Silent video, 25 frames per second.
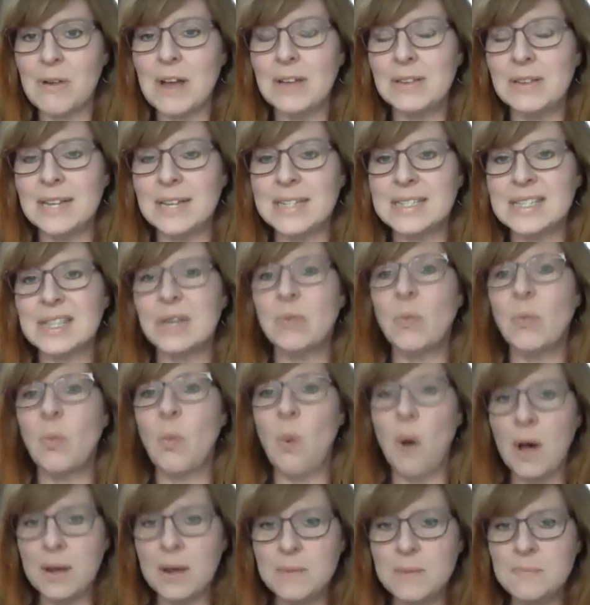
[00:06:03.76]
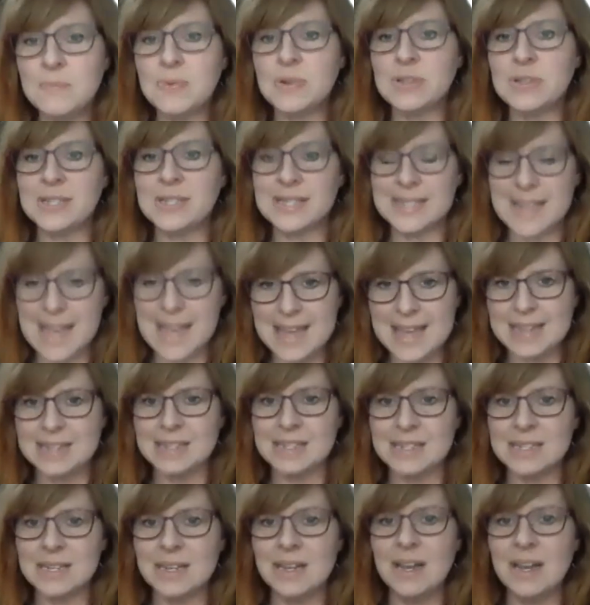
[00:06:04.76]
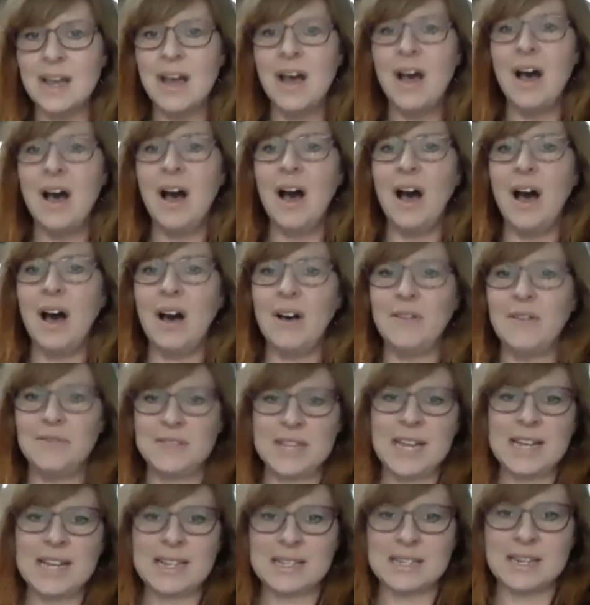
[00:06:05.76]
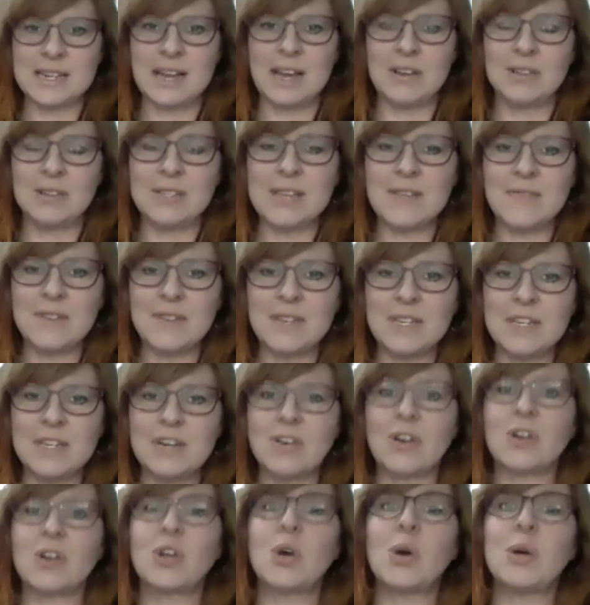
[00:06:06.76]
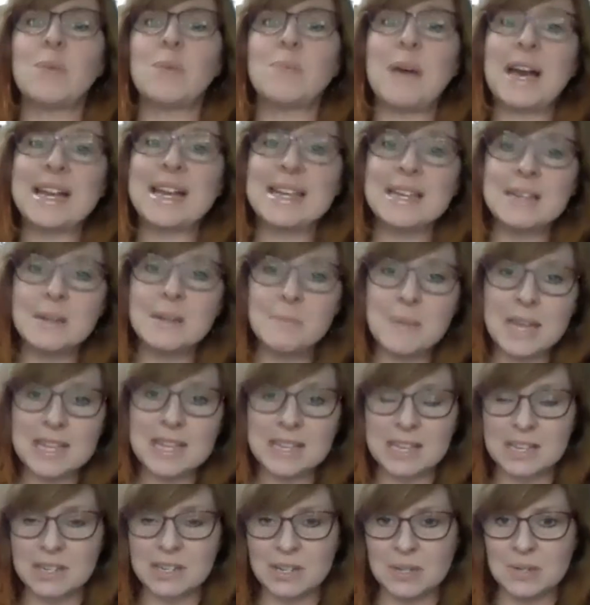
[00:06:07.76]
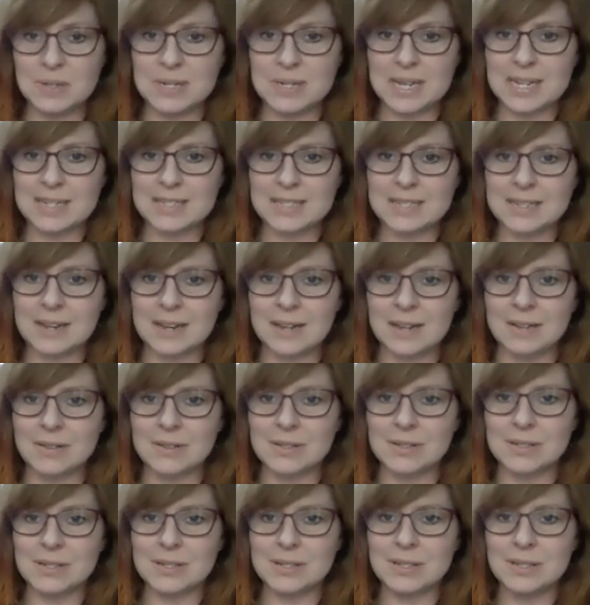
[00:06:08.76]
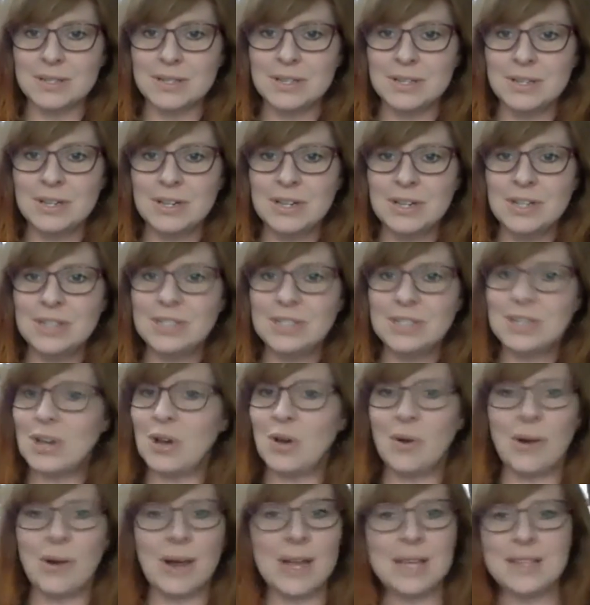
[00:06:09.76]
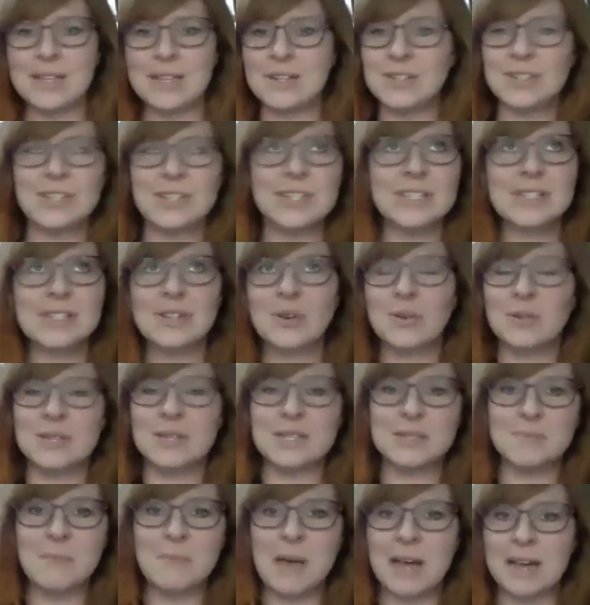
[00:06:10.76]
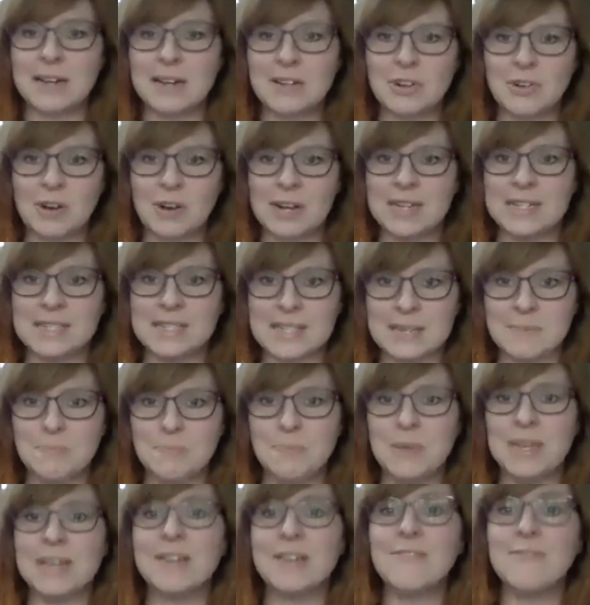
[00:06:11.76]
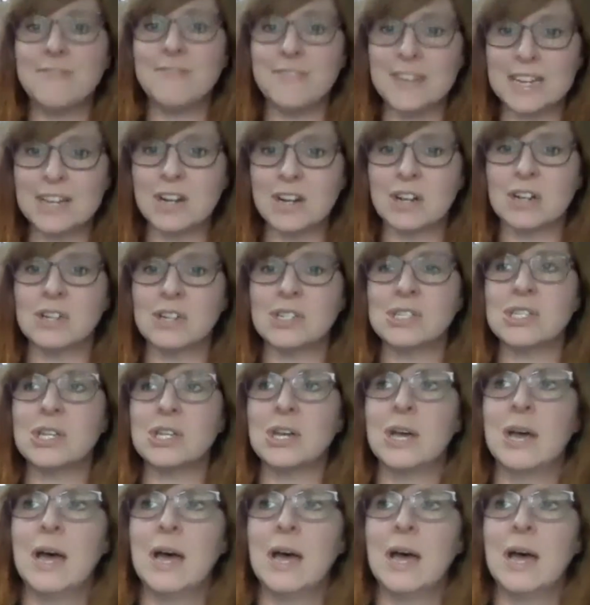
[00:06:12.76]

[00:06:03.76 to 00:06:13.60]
less than 1% of textiles every year are going back into making new textiles. So there's just all these mad, crazy, big figures.